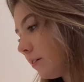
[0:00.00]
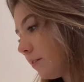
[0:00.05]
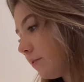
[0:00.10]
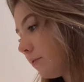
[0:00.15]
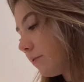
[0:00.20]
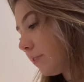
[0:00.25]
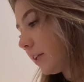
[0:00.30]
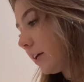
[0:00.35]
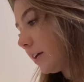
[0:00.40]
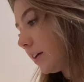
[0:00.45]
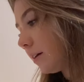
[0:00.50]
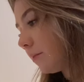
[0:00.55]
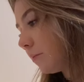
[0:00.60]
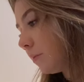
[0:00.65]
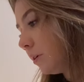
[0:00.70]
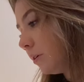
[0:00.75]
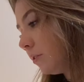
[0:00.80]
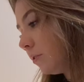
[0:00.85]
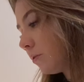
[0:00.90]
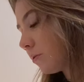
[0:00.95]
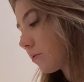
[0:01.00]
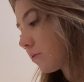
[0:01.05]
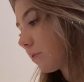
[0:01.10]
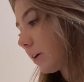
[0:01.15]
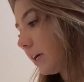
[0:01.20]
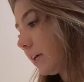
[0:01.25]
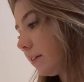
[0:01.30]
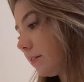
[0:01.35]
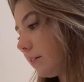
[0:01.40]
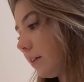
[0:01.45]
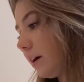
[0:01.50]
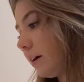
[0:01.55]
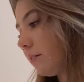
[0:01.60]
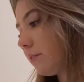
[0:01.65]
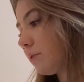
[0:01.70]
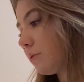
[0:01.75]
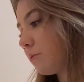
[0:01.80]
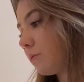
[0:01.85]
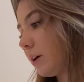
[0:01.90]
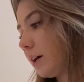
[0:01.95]
flam,
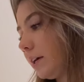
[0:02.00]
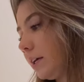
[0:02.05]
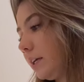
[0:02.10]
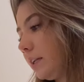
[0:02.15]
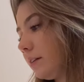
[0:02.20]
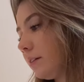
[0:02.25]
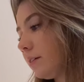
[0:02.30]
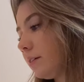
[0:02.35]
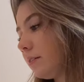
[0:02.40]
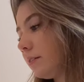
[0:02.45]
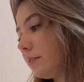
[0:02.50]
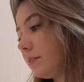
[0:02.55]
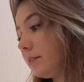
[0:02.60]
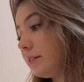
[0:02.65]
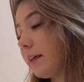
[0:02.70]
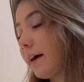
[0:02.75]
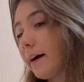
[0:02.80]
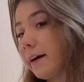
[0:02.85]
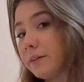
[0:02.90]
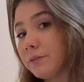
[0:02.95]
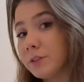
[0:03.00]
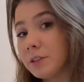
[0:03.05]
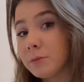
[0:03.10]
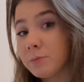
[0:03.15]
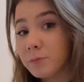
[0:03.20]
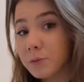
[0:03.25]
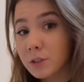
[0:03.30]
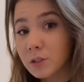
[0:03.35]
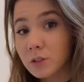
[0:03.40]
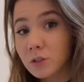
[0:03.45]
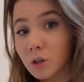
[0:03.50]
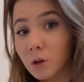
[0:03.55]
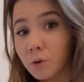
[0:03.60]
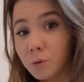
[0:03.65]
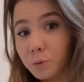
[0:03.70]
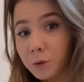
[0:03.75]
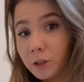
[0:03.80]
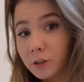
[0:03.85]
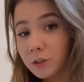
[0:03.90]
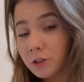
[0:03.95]
right, left. So
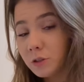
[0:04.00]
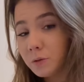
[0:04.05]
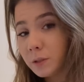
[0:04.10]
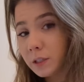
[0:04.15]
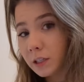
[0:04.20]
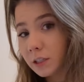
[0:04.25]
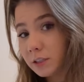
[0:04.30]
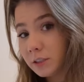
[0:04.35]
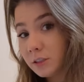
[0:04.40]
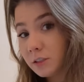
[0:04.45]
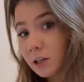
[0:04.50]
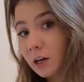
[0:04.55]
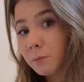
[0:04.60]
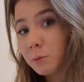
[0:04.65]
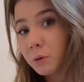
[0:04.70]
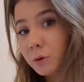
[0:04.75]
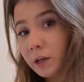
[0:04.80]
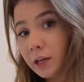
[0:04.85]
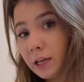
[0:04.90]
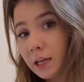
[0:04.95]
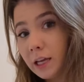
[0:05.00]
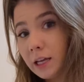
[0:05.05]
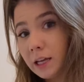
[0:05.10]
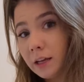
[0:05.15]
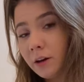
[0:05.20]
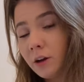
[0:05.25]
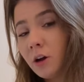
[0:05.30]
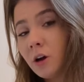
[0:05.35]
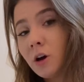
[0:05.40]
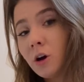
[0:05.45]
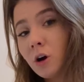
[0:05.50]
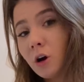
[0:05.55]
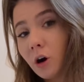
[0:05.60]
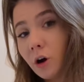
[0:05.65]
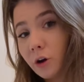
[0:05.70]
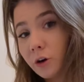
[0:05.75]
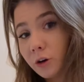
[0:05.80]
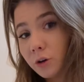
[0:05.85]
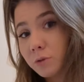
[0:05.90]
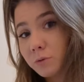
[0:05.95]
we're doing a double hit
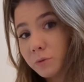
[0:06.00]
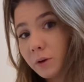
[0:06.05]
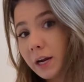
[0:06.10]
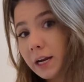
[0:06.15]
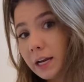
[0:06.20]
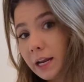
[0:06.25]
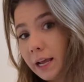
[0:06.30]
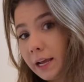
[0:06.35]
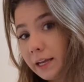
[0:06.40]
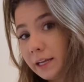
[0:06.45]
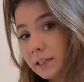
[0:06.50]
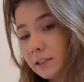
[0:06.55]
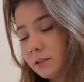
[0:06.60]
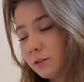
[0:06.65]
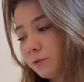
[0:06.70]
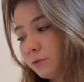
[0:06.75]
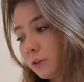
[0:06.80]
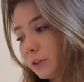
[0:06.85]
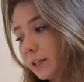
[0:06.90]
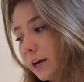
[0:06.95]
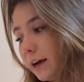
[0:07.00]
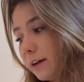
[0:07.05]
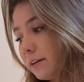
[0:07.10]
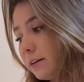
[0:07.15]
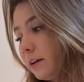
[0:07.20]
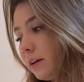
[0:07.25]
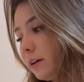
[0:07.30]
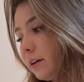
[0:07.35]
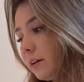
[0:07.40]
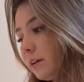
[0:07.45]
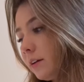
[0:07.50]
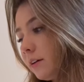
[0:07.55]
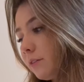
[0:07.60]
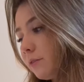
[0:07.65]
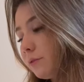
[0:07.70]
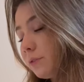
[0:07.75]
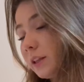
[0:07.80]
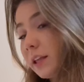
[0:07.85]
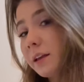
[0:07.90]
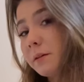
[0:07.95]
on our right hand for that
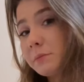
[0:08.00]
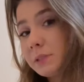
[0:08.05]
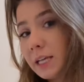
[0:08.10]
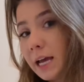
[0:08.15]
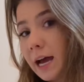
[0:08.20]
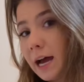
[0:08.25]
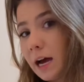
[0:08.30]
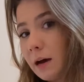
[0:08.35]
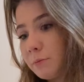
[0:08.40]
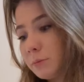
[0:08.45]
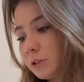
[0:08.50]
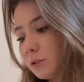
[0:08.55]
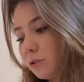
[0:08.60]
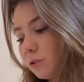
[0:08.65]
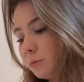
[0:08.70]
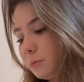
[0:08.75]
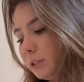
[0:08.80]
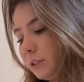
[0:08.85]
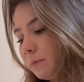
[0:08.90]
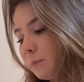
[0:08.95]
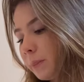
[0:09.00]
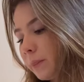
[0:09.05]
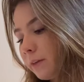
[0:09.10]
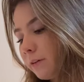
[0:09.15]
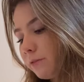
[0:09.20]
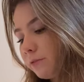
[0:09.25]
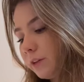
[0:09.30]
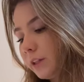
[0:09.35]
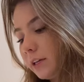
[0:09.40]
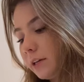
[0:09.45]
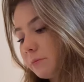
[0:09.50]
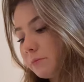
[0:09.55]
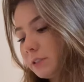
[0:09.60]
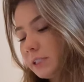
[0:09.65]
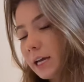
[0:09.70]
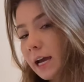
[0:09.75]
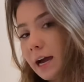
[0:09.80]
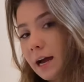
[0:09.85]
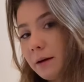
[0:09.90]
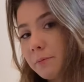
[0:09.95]
flam tap. So it'll be flam
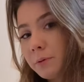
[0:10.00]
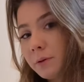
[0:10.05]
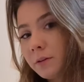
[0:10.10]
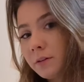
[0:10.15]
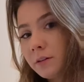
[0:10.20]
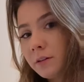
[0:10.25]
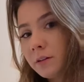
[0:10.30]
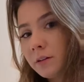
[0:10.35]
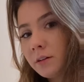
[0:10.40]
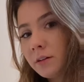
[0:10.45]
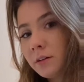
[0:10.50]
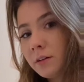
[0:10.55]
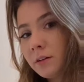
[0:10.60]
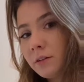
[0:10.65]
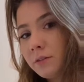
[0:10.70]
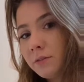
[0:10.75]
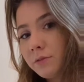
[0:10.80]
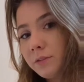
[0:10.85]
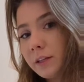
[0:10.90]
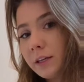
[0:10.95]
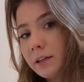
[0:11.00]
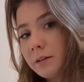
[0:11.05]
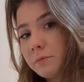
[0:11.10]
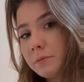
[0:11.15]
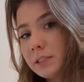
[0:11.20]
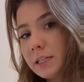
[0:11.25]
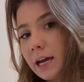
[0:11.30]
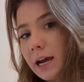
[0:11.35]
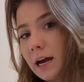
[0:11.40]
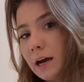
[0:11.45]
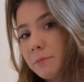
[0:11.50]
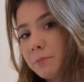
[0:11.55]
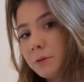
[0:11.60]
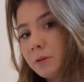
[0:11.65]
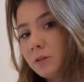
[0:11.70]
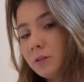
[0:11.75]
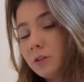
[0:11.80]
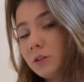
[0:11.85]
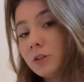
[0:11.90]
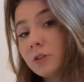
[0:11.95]
tap, flam tap.
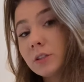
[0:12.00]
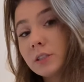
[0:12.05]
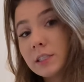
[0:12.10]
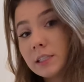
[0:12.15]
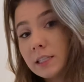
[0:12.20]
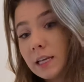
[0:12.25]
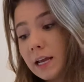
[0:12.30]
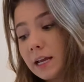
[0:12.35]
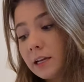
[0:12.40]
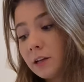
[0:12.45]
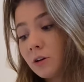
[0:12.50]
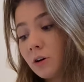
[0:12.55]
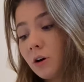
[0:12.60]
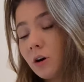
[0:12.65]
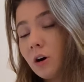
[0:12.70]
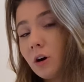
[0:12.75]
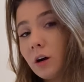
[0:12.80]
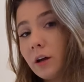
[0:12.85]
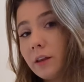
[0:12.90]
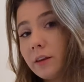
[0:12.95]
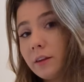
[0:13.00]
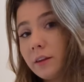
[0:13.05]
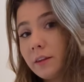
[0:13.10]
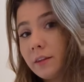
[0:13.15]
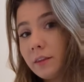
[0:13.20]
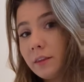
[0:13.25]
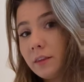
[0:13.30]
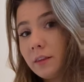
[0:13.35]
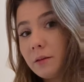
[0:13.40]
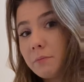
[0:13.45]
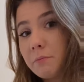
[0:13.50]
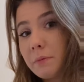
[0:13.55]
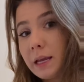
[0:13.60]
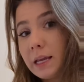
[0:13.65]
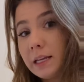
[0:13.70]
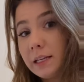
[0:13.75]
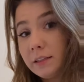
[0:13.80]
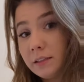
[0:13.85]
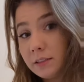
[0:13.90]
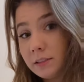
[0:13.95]
You're staying on the
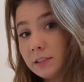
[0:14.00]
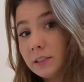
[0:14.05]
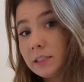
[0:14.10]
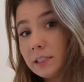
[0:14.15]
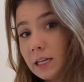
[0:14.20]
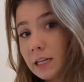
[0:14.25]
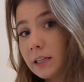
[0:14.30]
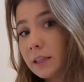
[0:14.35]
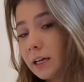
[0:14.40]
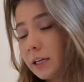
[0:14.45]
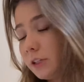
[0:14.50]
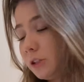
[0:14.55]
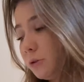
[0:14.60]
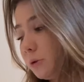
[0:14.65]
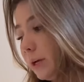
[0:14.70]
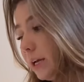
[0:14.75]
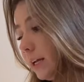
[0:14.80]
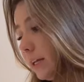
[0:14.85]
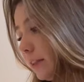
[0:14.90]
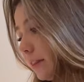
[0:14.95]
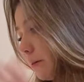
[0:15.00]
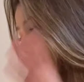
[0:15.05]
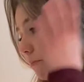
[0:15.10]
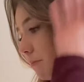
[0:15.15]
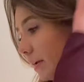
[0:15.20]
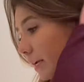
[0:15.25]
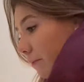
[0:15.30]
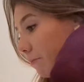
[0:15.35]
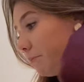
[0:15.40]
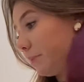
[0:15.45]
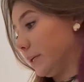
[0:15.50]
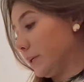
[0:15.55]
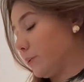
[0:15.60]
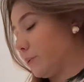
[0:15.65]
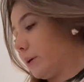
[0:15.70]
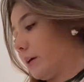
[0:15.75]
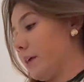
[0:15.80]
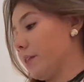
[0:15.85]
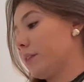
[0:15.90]
main stick that you hit the main beat with.